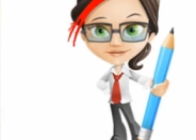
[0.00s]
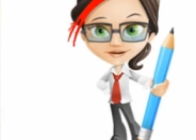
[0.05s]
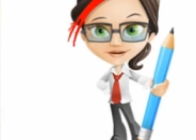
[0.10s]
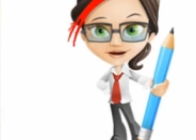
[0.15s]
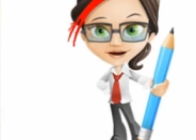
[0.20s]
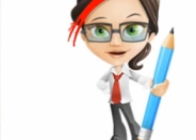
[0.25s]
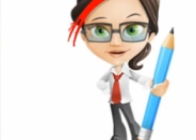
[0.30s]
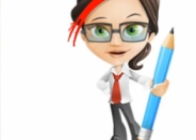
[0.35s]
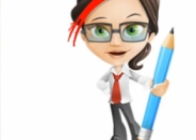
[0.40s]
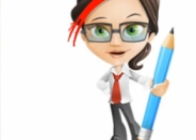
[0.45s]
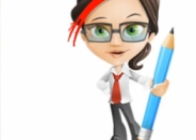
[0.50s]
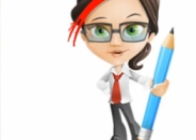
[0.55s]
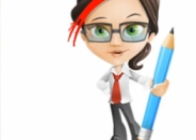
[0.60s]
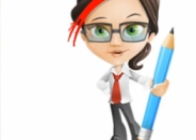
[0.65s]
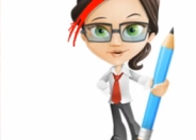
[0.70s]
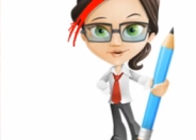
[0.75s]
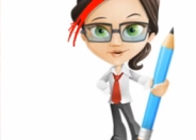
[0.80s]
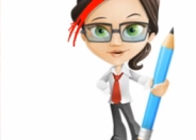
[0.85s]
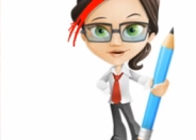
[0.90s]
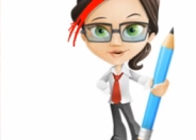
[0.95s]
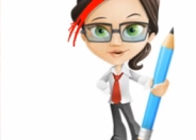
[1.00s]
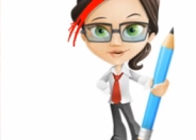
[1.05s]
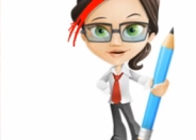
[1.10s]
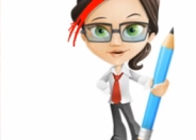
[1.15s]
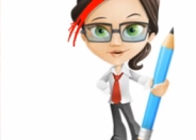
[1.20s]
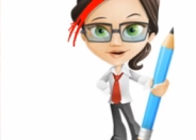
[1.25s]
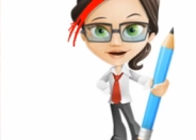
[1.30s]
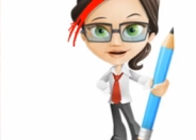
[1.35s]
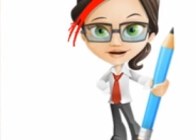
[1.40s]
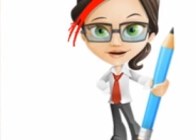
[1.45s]
You may prefer to
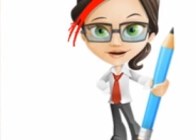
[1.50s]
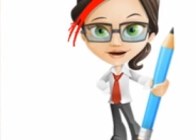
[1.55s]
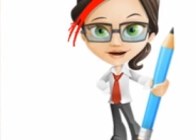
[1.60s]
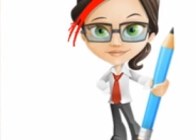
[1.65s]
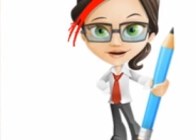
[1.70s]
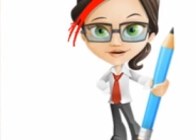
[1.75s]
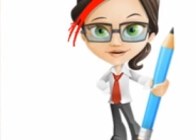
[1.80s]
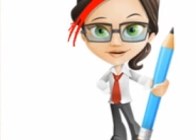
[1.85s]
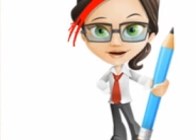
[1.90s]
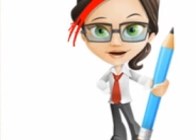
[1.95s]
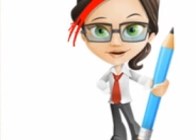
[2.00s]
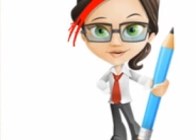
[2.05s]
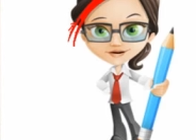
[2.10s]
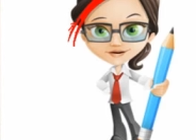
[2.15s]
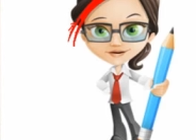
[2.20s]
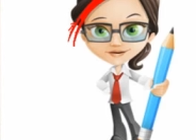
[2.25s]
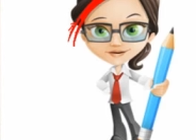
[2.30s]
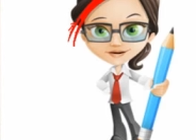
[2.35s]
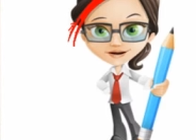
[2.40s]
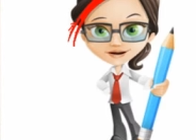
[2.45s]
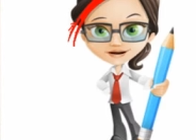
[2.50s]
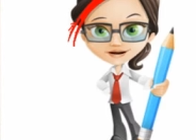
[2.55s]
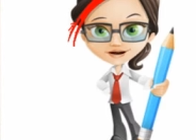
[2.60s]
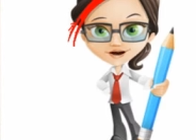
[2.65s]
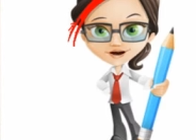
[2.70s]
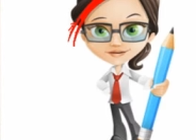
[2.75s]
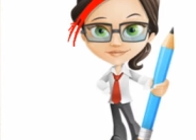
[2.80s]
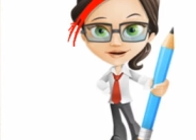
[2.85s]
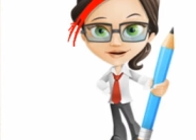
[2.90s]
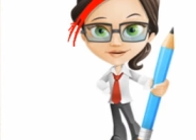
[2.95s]
place another fabric
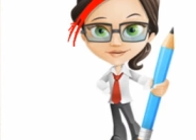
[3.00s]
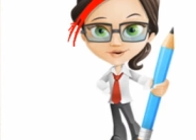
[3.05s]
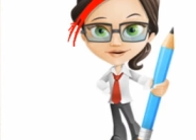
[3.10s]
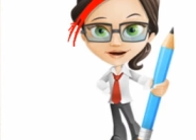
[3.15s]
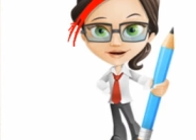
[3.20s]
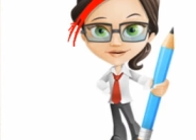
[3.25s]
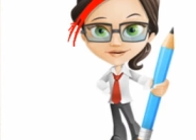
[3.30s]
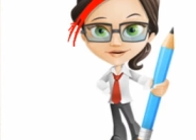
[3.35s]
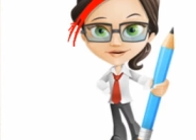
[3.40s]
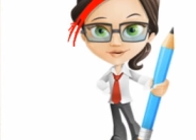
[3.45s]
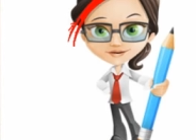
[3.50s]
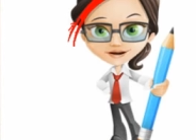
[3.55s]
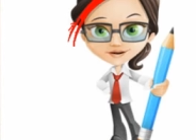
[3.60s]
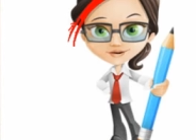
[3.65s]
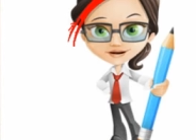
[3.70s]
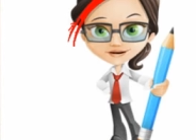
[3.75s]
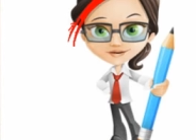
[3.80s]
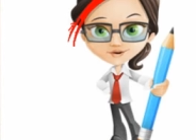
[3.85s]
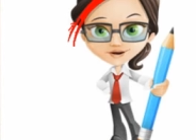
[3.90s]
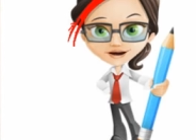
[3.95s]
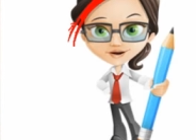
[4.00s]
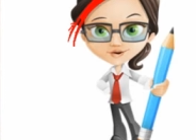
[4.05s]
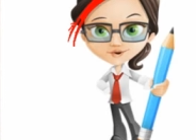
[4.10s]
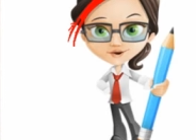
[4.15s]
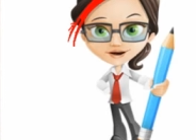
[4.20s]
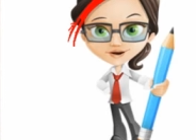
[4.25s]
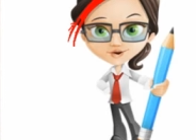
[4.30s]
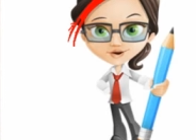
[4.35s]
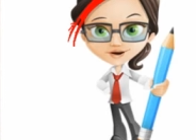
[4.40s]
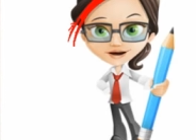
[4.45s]
piece over the top of the design
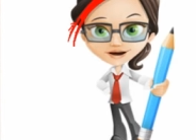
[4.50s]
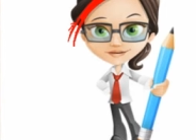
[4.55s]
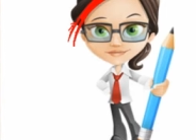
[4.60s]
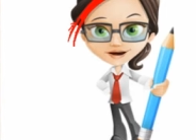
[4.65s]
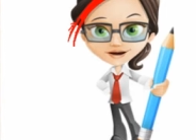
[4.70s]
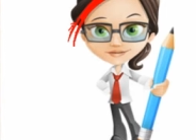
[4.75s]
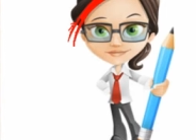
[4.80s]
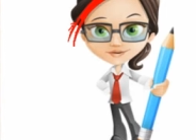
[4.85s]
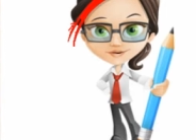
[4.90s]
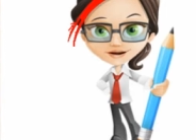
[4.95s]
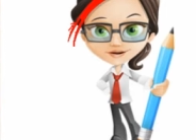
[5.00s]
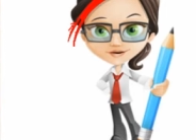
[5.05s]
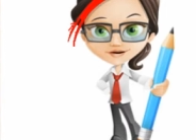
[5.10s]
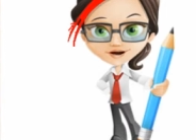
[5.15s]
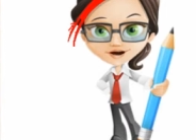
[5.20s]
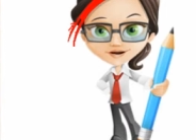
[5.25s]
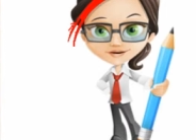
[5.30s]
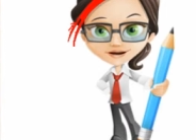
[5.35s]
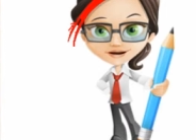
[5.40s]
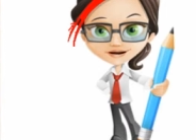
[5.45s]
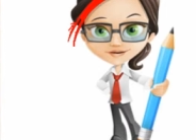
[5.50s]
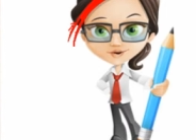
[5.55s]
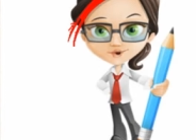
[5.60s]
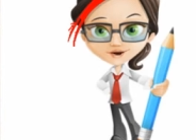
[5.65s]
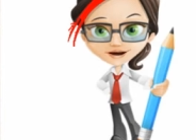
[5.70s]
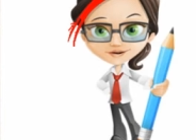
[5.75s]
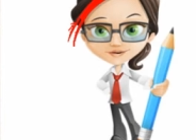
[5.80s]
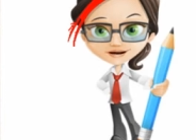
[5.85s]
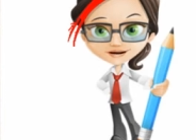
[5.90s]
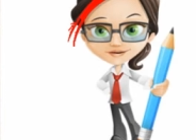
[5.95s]
to ensure none of the glue is
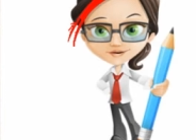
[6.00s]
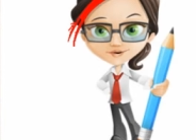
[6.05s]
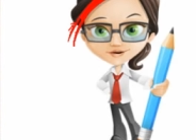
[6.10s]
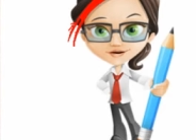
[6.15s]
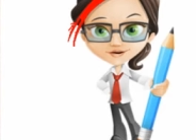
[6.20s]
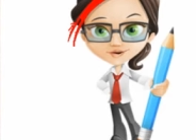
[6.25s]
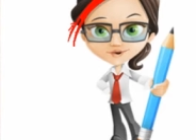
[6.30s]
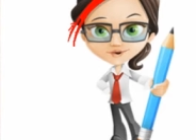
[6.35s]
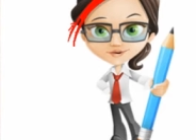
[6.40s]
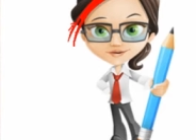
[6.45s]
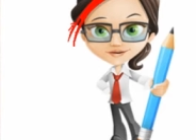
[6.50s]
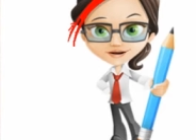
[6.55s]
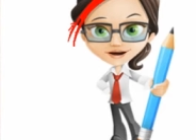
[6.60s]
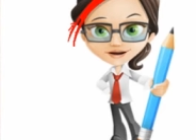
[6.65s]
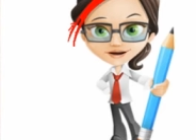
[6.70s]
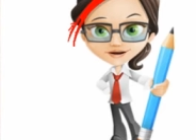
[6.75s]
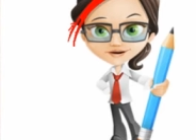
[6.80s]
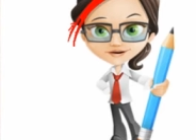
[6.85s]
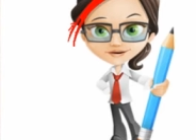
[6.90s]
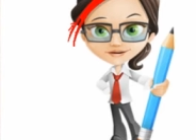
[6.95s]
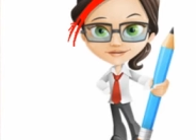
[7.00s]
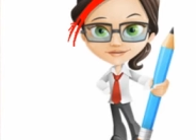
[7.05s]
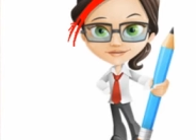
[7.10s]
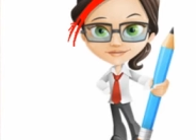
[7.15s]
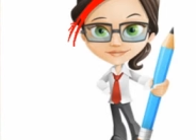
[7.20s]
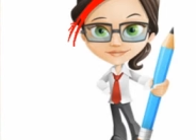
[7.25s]
transferred to your iron.